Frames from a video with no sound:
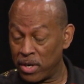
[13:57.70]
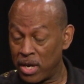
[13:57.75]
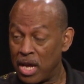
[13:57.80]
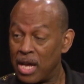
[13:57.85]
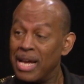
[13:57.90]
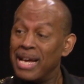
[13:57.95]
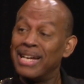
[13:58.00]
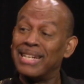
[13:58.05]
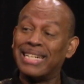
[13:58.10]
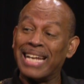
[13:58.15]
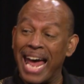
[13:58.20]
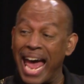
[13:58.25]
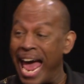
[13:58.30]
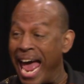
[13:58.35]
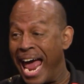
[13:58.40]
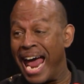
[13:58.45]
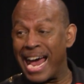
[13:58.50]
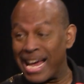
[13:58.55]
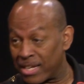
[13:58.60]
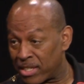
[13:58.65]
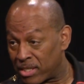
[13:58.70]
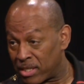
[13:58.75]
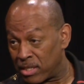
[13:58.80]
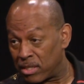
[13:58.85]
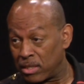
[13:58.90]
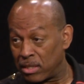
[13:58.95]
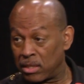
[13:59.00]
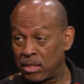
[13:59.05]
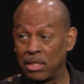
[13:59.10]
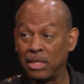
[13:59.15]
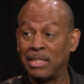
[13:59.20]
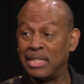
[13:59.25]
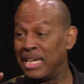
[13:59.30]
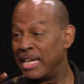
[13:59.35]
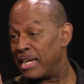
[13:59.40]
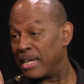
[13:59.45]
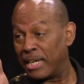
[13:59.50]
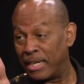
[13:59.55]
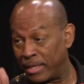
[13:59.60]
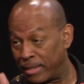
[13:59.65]
mm-hmm. to ask the mm-hmm.
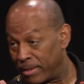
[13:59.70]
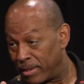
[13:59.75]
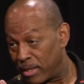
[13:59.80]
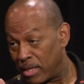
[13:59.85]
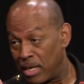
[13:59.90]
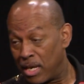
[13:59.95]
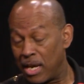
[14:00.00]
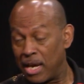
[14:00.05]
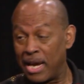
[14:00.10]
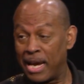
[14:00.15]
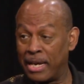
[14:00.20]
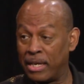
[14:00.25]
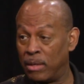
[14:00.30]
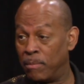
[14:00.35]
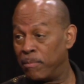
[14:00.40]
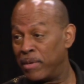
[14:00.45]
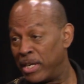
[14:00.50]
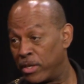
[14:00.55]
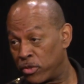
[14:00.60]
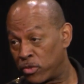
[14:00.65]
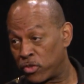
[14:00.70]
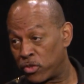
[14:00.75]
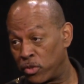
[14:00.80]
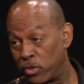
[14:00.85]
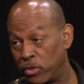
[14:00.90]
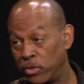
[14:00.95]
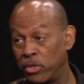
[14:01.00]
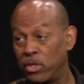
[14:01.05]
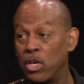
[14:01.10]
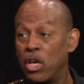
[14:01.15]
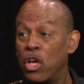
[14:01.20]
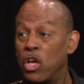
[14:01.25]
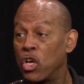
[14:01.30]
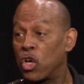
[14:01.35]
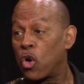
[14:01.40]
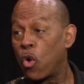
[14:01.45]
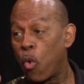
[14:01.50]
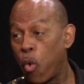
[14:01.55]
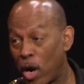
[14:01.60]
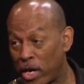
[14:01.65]
deacon right. and the minister mm-hmm.
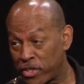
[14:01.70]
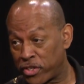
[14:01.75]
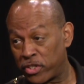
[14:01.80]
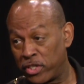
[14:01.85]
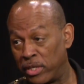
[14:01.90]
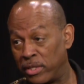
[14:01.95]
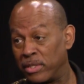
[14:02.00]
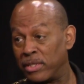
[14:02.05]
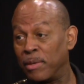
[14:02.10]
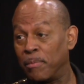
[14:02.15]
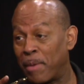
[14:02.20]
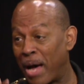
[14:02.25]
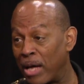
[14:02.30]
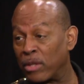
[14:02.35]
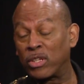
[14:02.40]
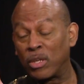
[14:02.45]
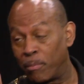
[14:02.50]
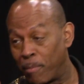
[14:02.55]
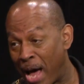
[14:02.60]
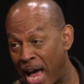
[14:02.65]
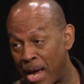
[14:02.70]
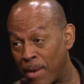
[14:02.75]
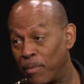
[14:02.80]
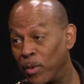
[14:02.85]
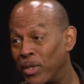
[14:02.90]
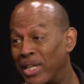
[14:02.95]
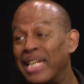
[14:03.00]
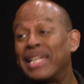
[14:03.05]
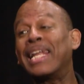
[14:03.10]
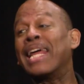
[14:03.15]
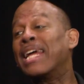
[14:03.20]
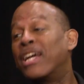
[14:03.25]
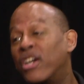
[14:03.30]
questions about right. the Bible that right. they